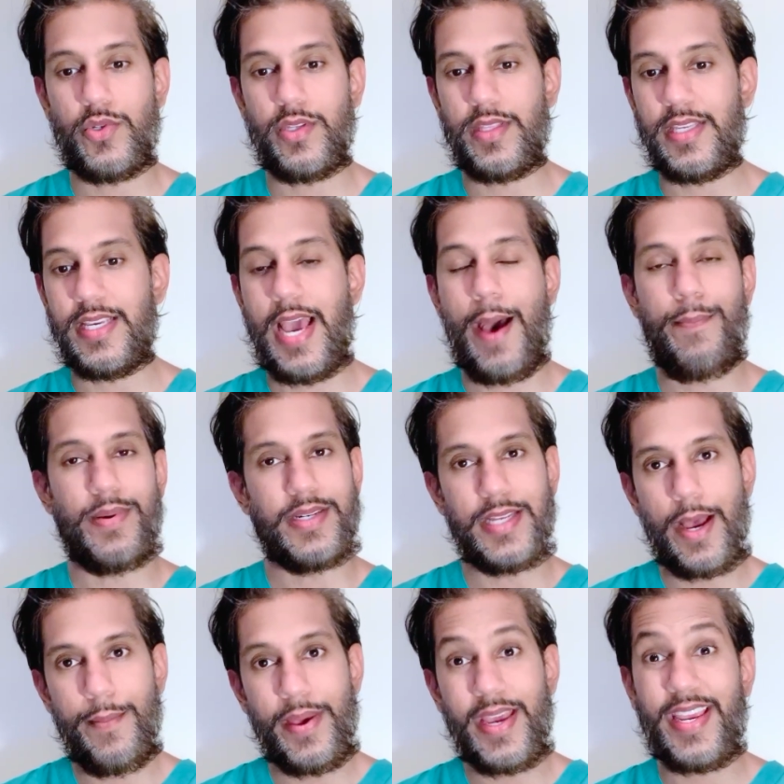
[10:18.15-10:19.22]
to the
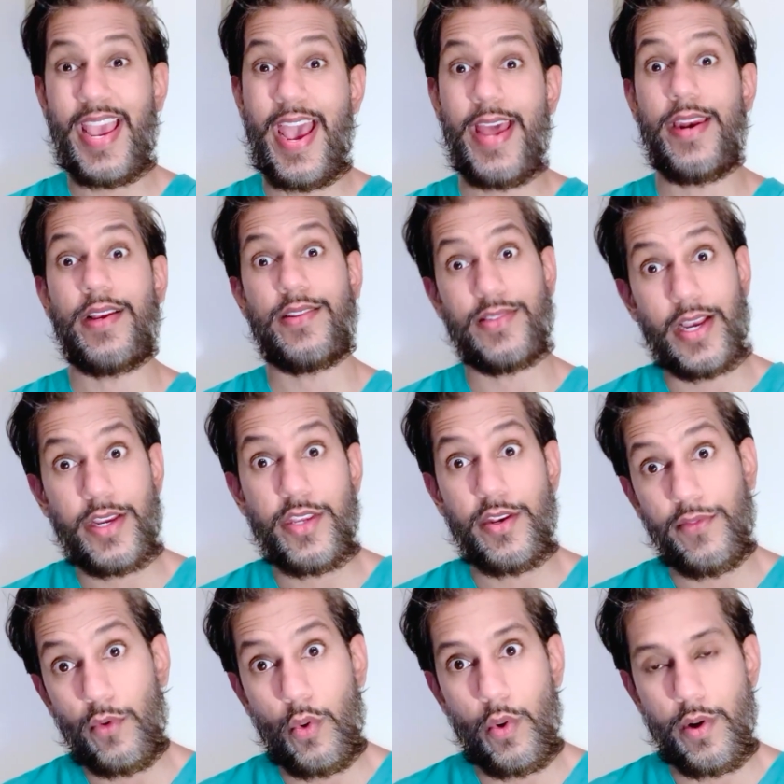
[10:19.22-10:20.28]
epidemic and
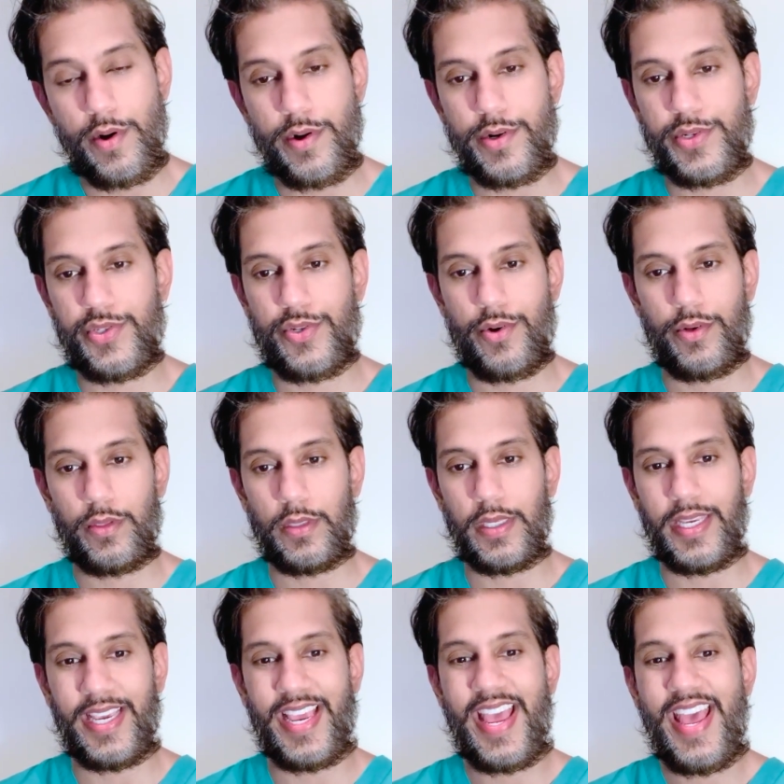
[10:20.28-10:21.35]
executive orders,
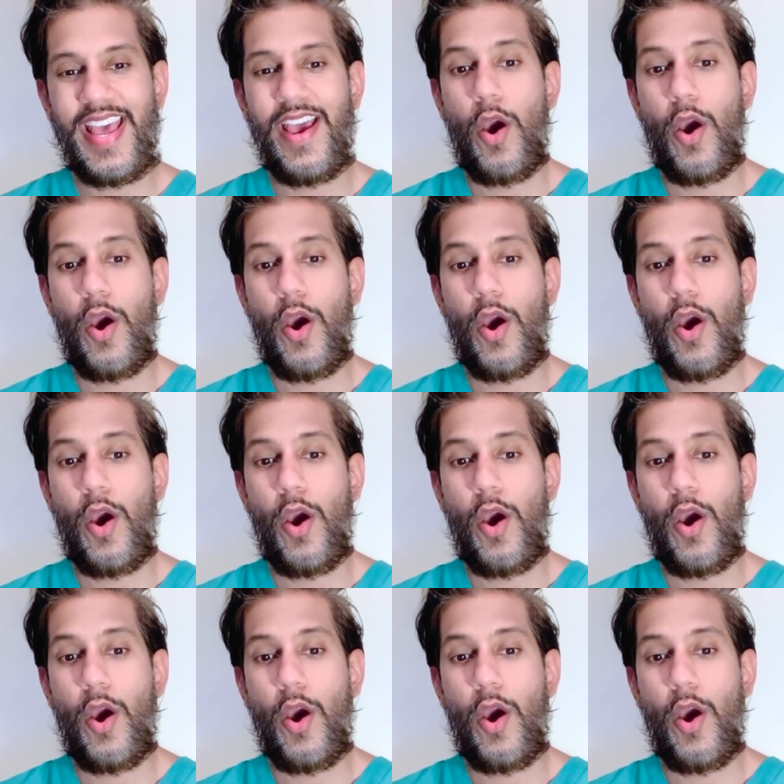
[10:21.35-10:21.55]
certainly,